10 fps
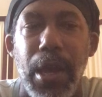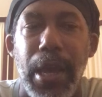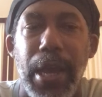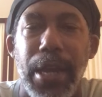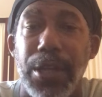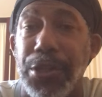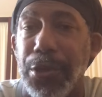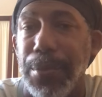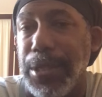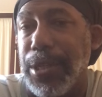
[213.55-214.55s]
And I showed
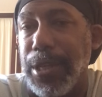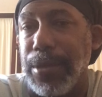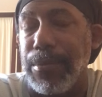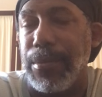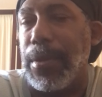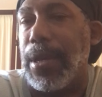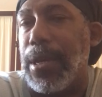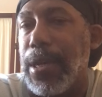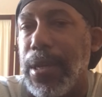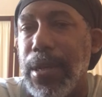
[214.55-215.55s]
her my ticket,
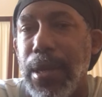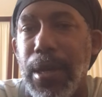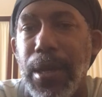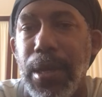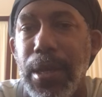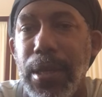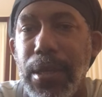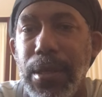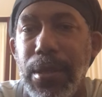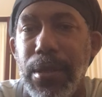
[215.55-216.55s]
and
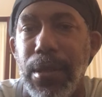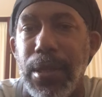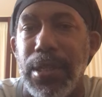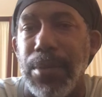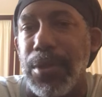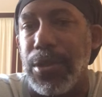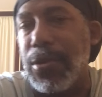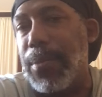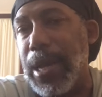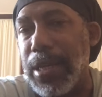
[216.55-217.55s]
I attempted to
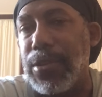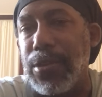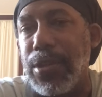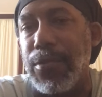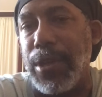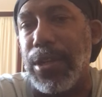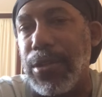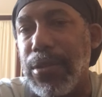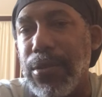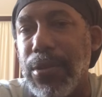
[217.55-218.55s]
go back into the arena
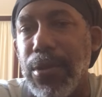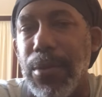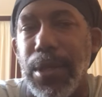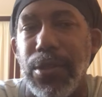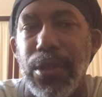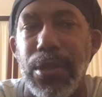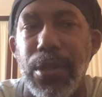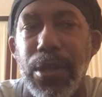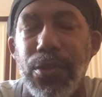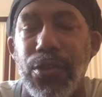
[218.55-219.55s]
to go to my seat,
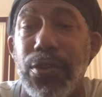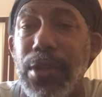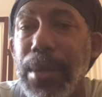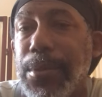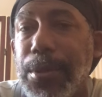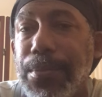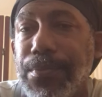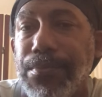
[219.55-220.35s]
and she stopped me